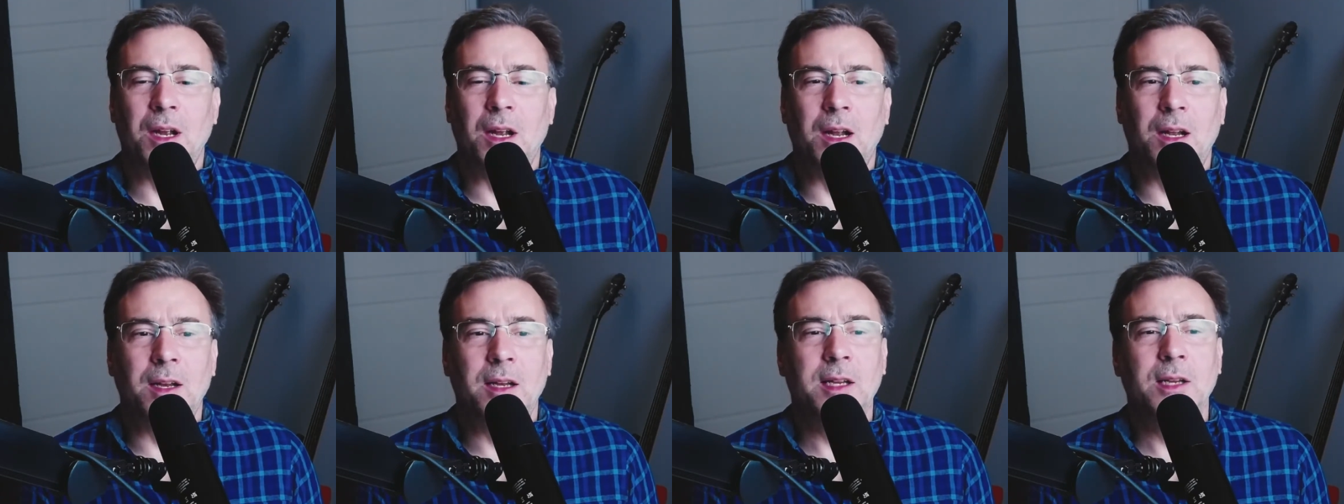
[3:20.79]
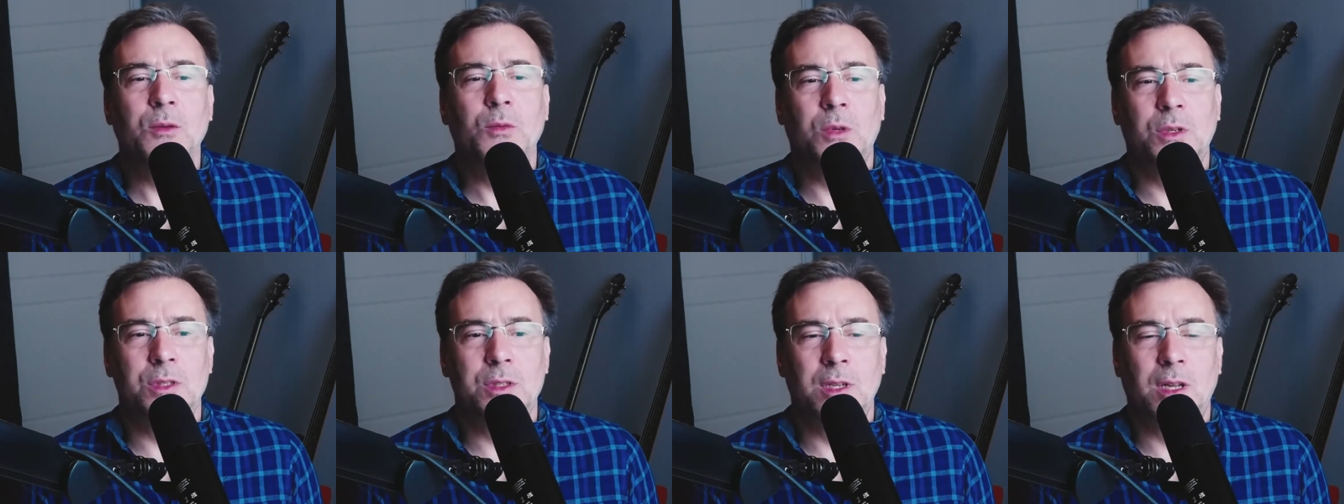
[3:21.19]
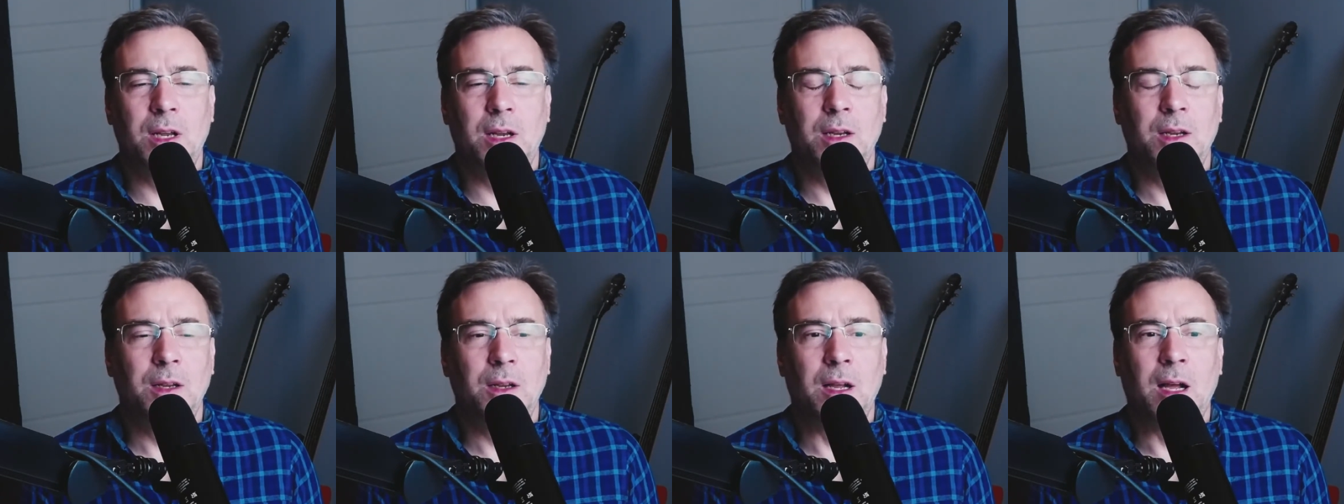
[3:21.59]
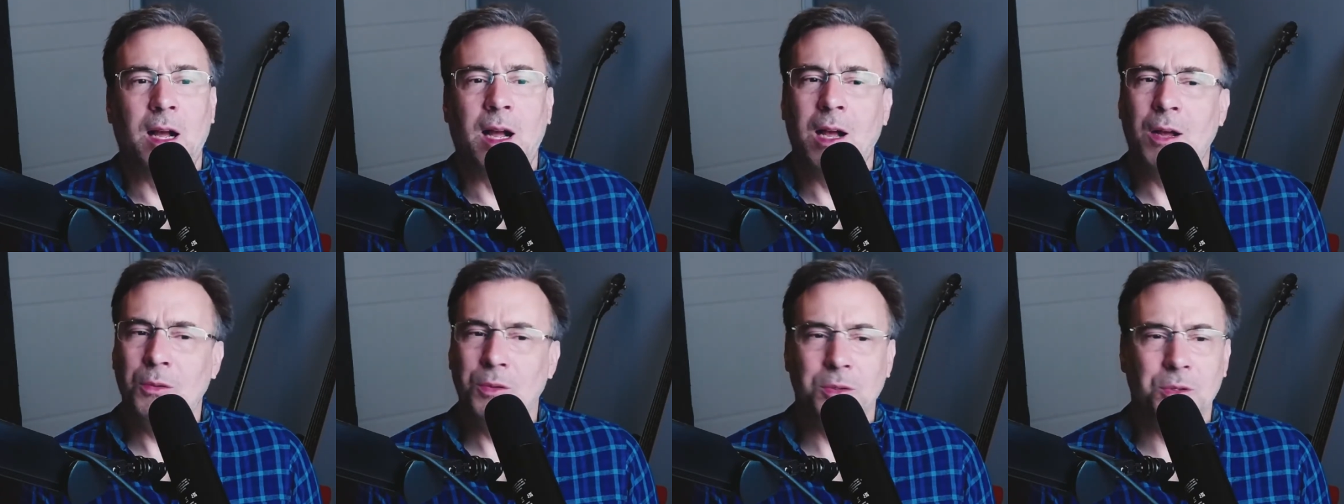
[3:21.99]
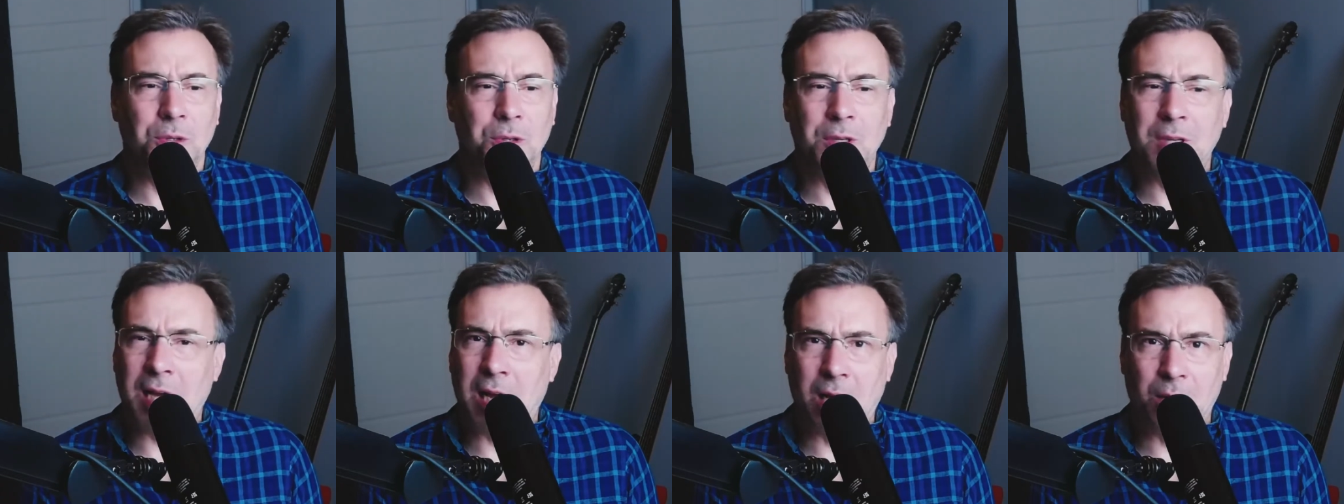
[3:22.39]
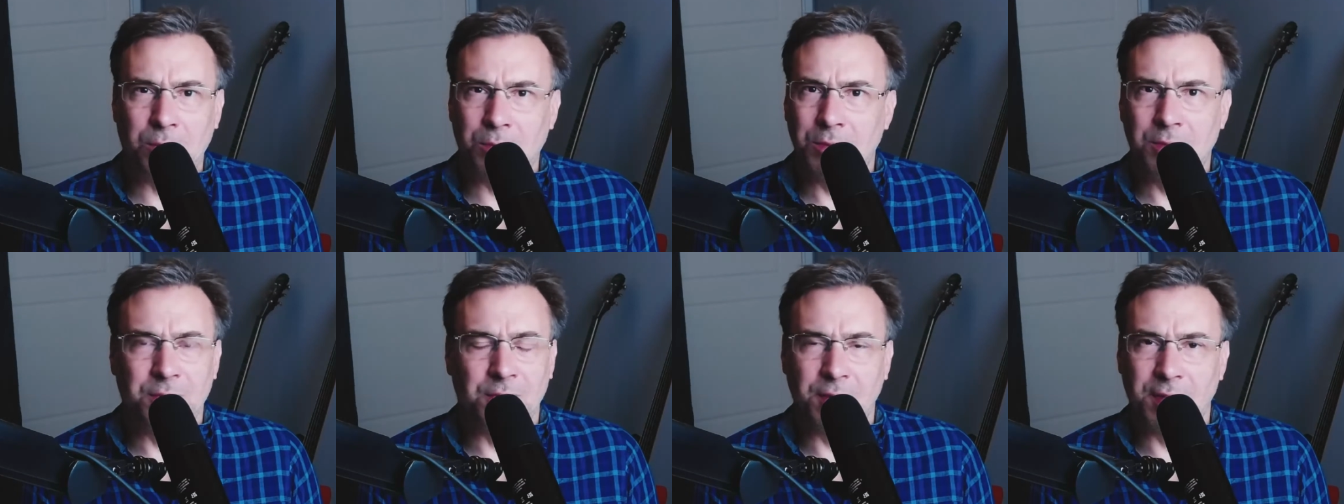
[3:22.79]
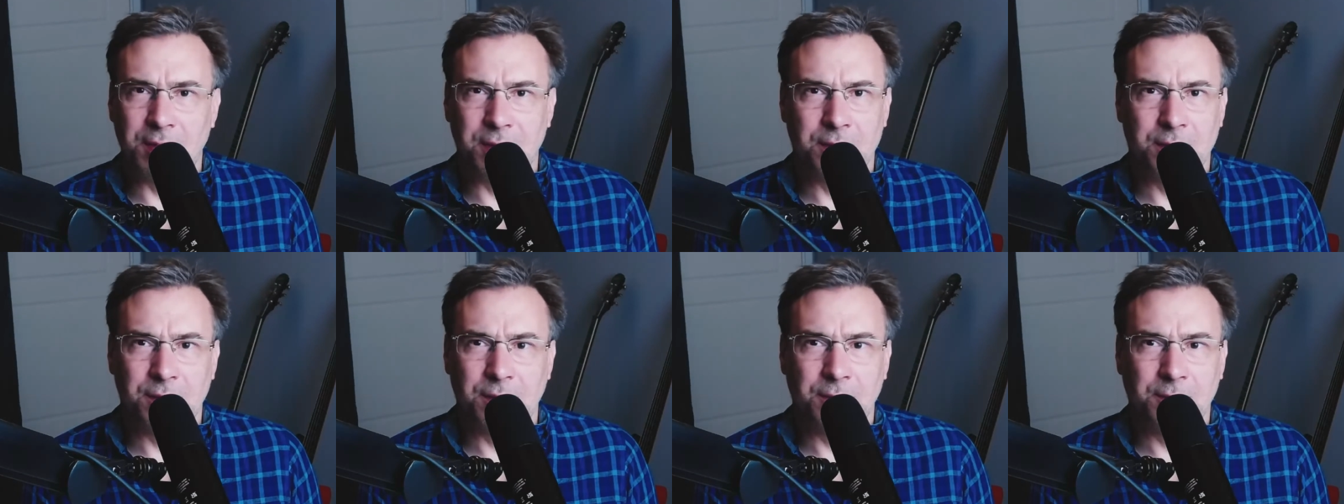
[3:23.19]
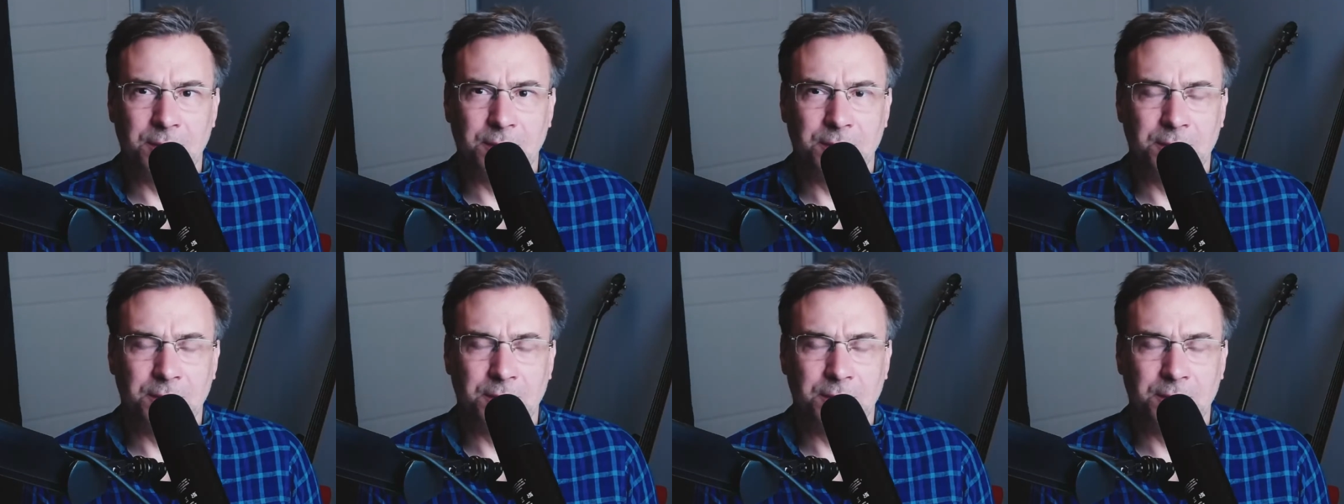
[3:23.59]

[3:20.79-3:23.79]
and he was like, how do you count this?